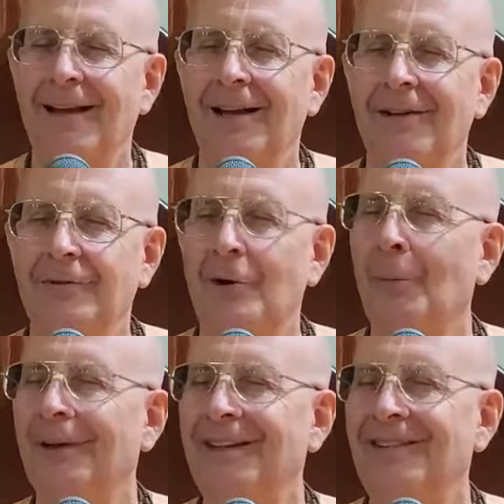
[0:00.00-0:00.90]

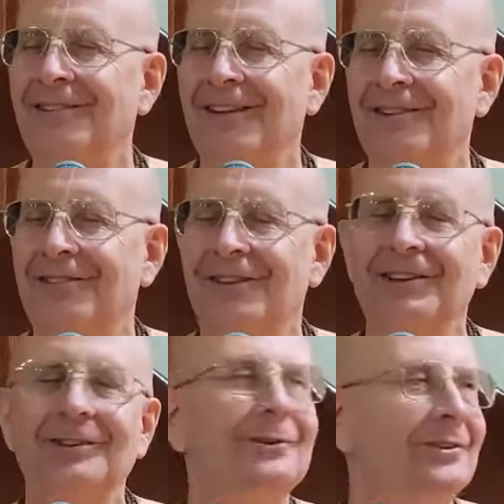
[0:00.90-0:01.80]
Draupadi says to
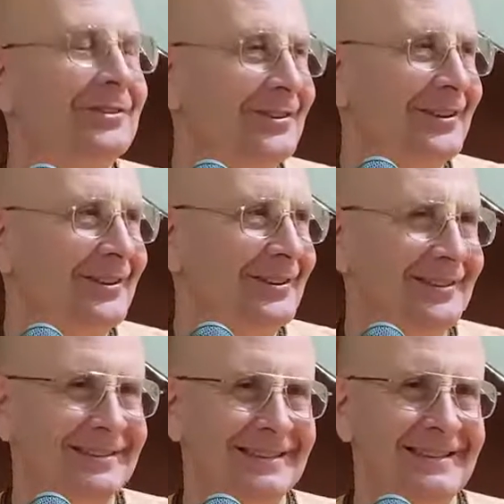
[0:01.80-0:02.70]
Yudhisthira,
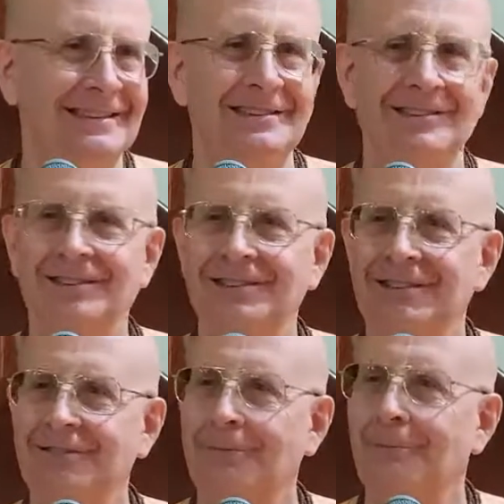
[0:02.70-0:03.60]
she
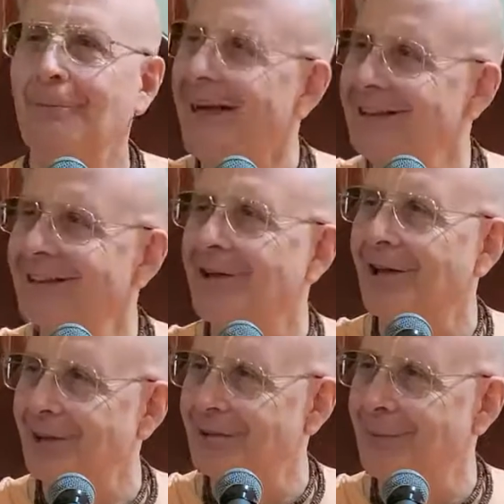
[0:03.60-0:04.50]
says, "My dear
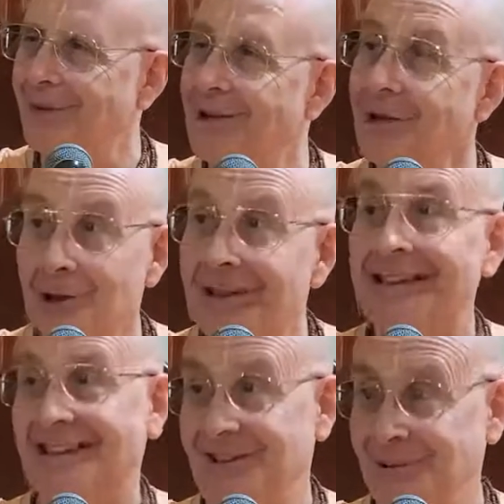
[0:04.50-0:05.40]
husband, look
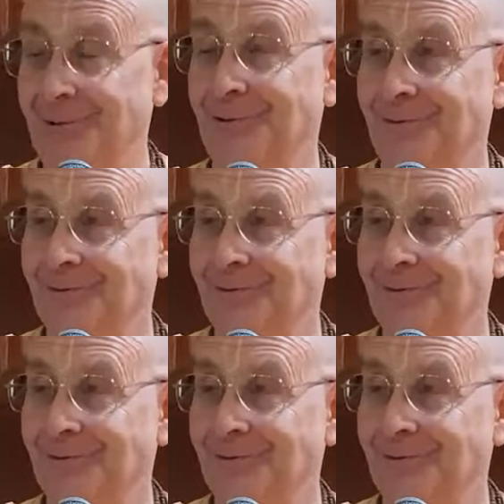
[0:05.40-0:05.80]
at you.